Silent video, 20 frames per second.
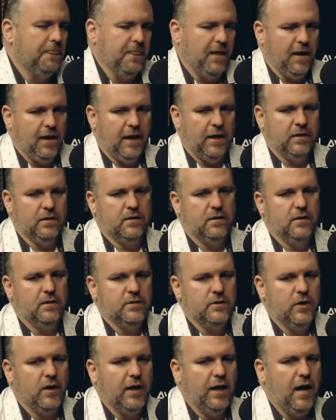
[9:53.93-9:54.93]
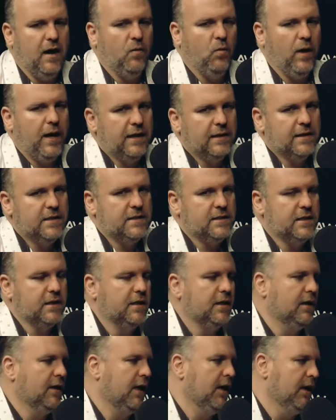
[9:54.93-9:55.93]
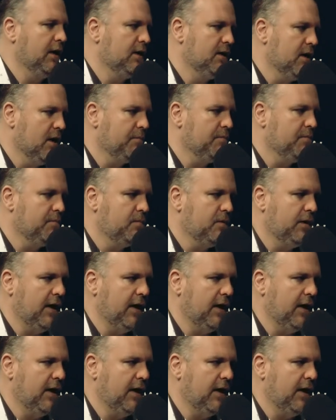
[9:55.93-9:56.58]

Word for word: And so I got waitlisted, and I ended up